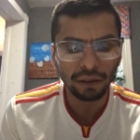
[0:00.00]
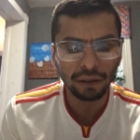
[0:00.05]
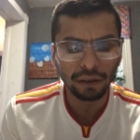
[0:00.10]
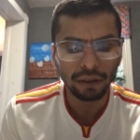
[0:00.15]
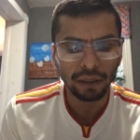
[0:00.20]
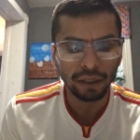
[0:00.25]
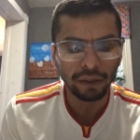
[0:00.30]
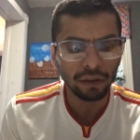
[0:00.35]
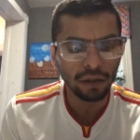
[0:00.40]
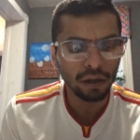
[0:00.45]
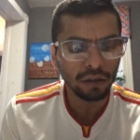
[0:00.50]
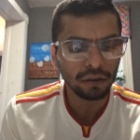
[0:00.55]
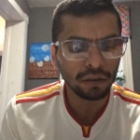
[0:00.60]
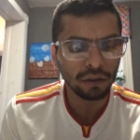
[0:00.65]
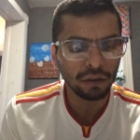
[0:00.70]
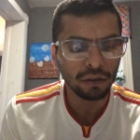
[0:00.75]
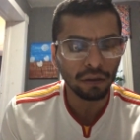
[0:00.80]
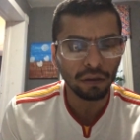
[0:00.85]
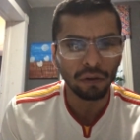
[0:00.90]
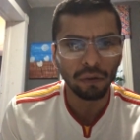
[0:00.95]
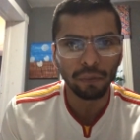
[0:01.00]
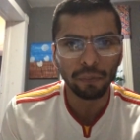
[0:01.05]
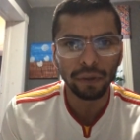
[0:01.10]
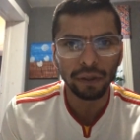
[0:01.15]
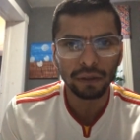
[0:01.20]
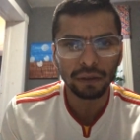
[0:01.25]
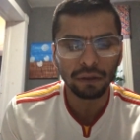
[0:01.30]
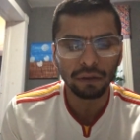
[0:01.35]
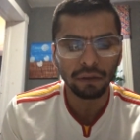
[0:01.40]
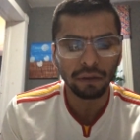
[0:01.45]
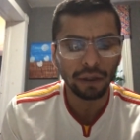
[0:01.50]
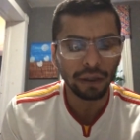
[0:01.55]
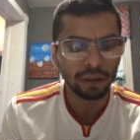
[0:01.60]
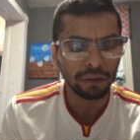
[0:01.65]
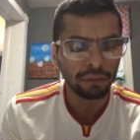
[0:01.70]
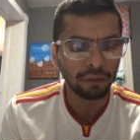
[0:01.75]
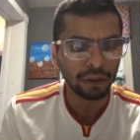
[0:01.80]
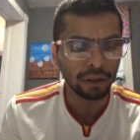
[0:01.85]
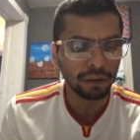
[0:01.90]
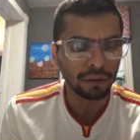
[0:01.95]
the adoption of personal health
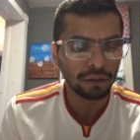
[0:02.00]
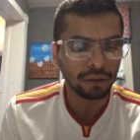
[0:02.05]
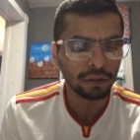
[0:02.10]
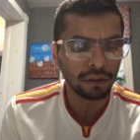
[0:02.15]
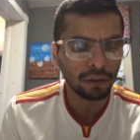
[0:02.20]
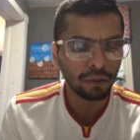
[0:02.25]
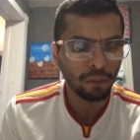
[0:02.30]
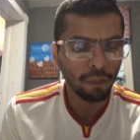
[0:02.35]
records.